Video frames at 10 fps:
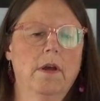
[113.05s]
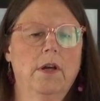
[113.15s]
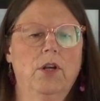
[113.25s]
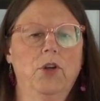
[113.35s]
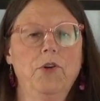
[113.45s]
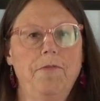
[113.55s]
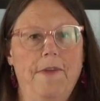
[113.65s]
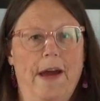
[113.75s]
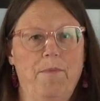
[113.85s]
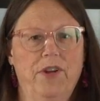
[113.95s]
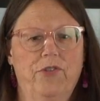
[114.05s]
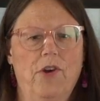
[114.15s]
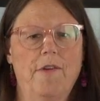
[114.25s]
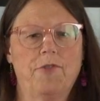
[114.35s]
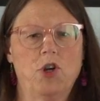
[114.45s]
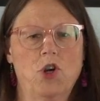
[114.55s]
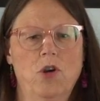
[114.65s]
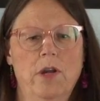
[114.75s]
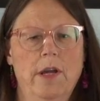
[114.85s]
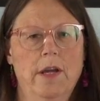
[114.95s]
glue, fabric softener,
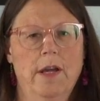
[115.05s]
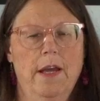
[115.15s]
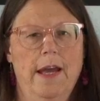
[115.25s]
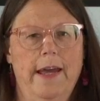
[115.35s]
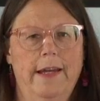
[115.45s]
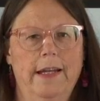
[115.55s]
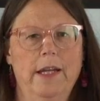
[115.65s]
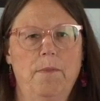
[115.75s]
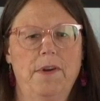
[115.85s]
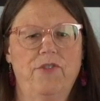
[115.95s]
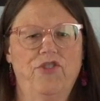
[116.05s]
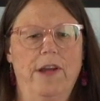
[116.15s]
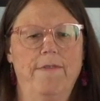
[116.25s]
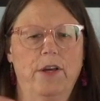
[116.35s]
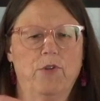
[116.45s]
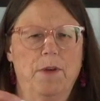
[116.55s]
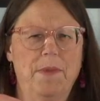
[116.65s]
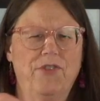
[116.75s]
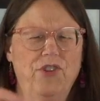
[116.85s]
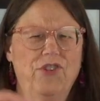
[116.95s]
and a little bit of shaving cream.
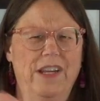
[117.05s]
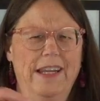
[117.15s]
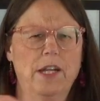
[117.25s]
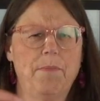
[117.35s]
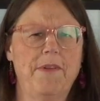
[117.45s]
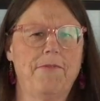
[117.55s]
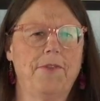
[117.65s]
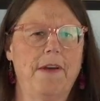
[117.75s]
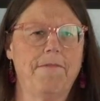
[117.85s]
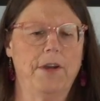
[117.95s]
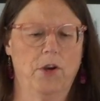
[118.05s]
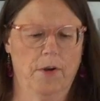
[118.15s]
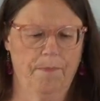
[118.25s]
It's just a little bit fluffier.